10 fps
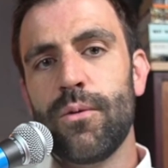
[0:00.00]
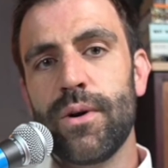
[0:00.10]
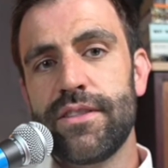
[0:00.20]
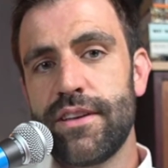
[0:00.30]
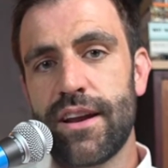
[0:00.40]

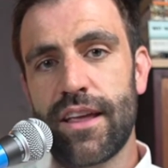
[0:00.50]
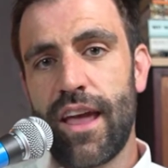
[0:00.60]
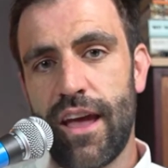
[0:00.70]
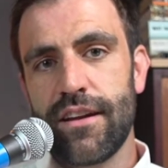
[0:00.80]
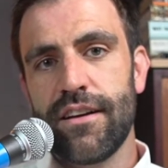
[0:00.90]
with yet
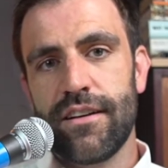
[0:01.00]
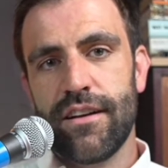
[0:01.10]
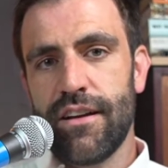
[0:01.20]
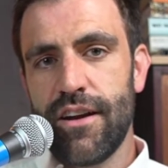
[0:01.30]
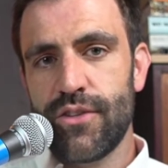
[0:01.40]
again
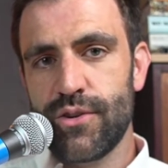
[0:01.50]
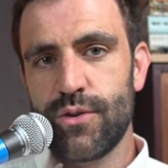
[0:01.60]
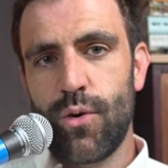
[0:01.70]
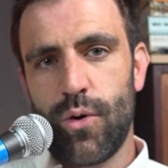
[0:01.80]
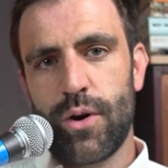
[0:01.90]
another
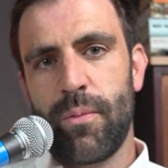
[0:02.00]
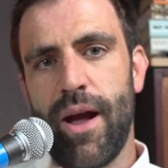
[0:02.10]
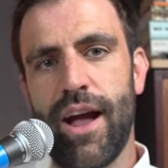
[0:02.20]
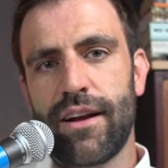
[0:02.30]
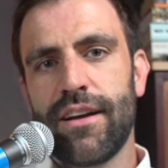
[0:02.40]
new
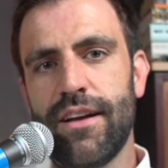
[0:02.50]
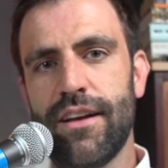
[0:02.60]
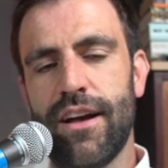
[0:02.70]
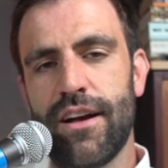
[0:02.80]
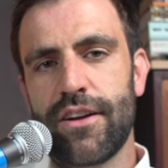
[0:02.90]
quarterback
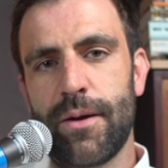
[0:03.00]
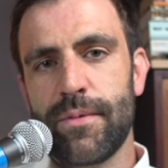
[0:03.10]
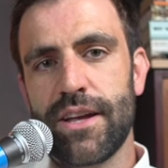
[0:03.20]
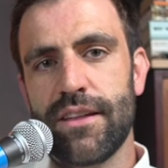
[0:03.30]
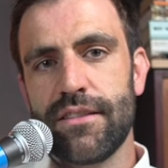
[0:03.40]

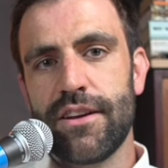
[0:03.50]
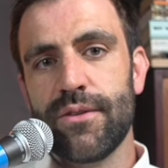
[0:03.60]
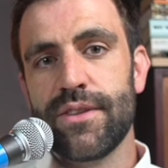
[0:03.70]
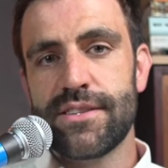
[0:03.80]
coming in.